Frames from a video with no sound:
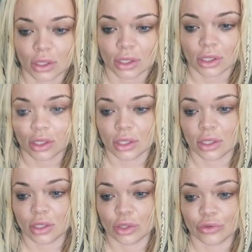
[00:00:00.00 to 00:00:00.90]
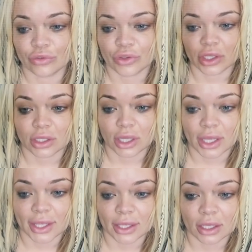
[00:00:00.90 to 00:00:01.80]
and even identifying as a
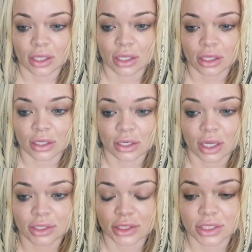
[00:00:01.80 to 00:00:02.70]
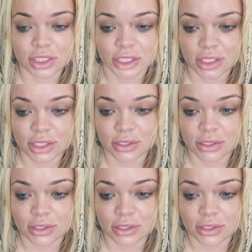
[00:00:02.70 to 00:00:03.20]
chicken nugget.